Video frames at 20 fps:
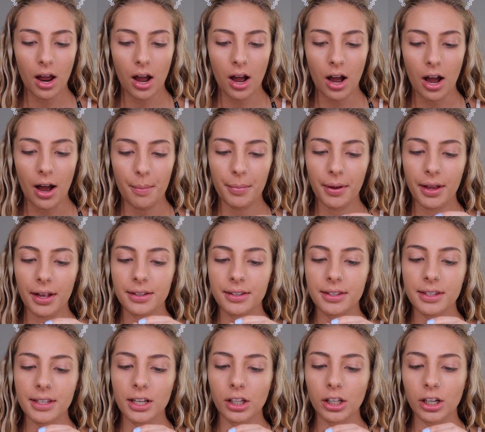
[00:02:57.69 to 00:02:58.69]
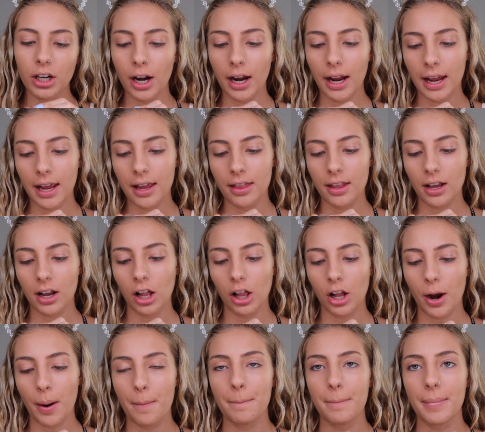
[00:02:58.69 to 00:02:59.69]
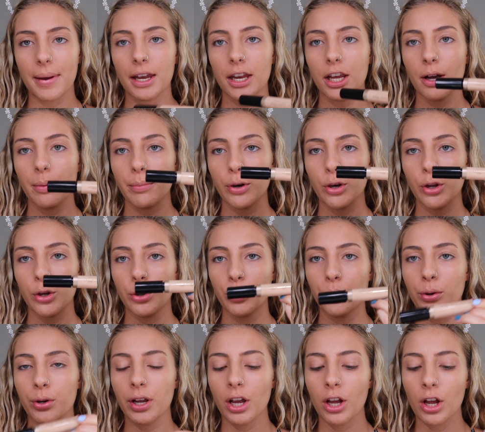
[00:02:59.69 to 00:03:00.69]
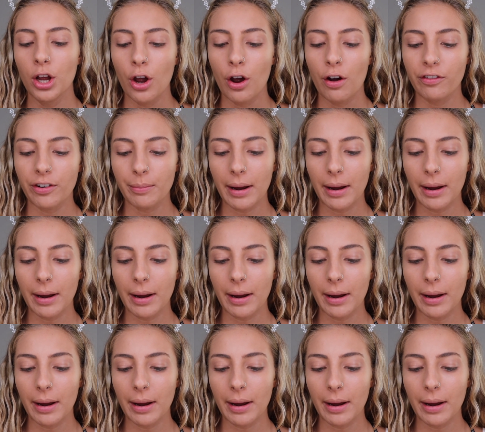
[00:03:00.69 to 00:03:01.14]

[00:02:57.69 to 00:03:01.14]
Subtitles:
concealer in the color medium nude. For